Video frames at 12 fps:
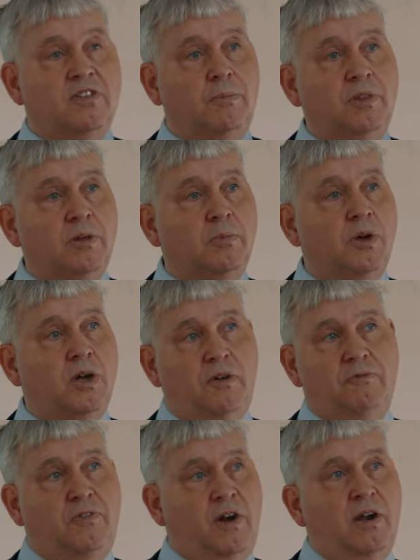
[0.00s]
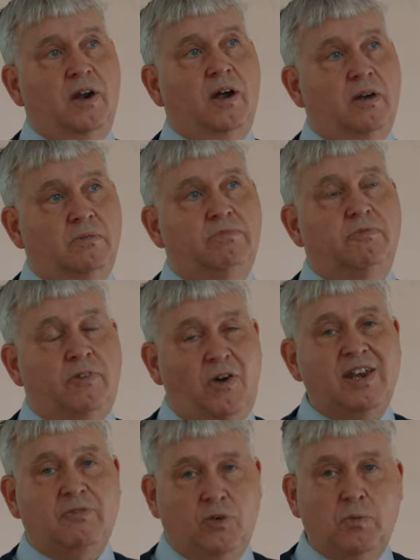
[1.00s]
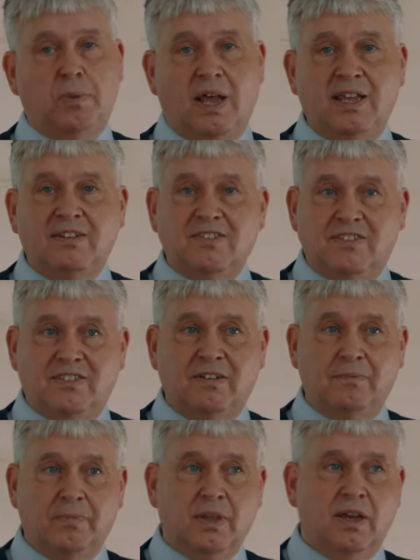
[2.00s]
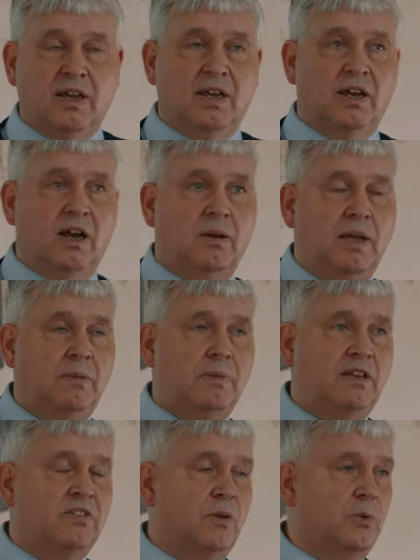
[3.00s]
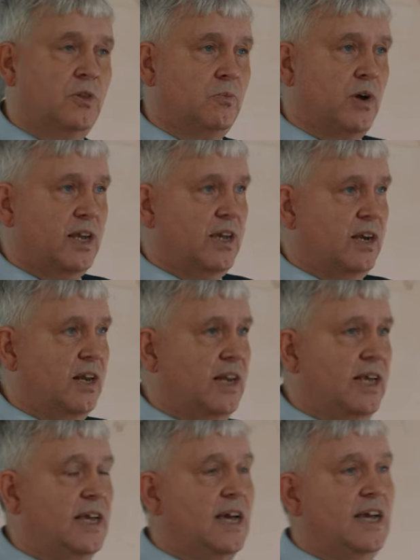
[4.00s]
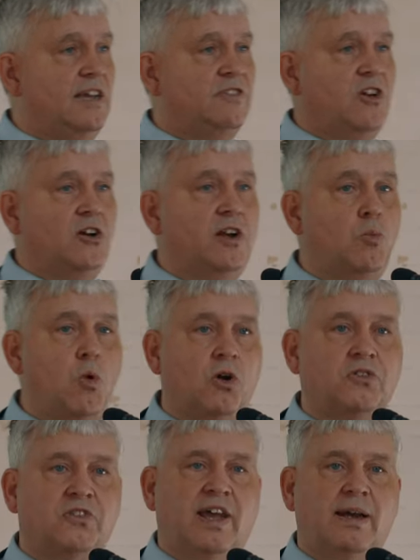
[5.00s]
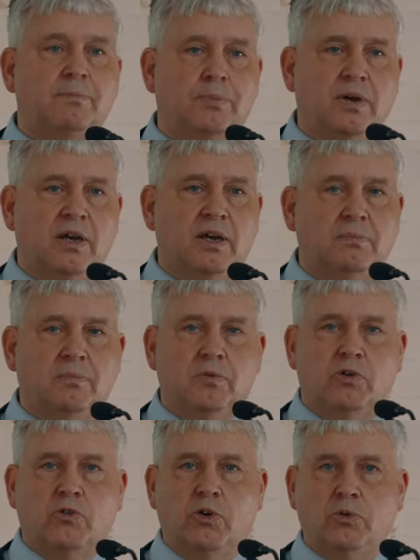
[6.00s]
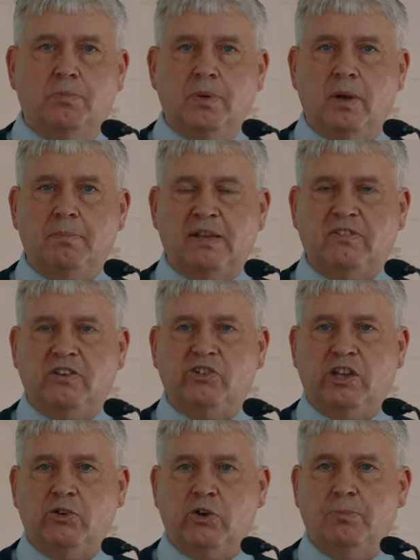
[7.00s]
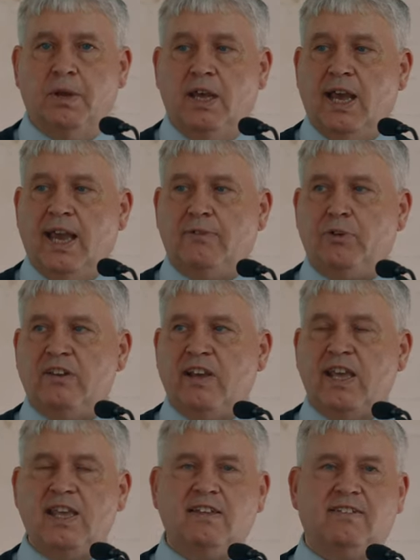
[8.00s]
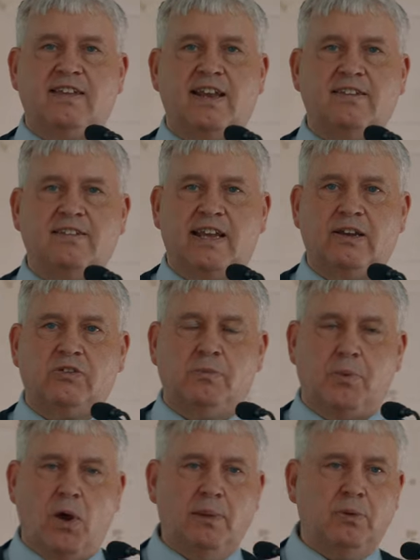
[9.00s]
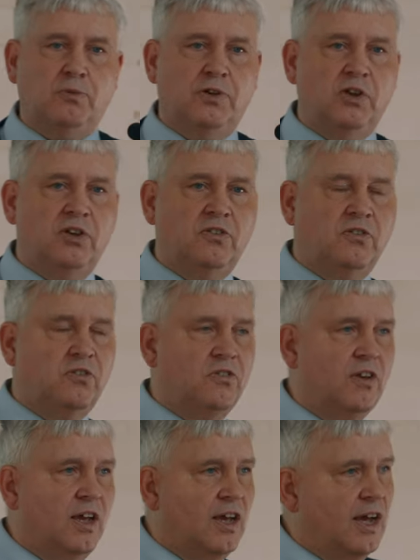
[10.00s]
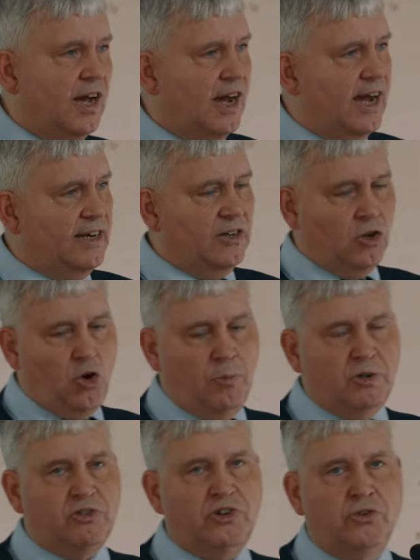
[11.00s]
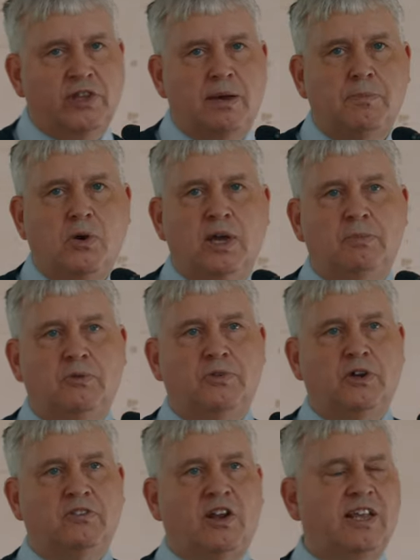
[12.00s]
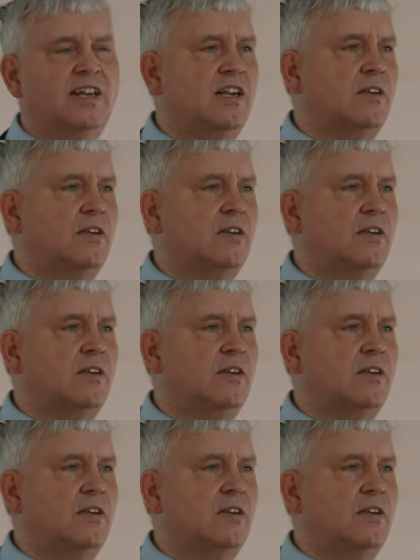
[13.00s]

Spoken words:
Some of them are a very difficult place. He meets up with them regularly. He started a WhatsApp group, a messaging group. Every day he sends out a Bible verse and a commentary on that Bible verse, like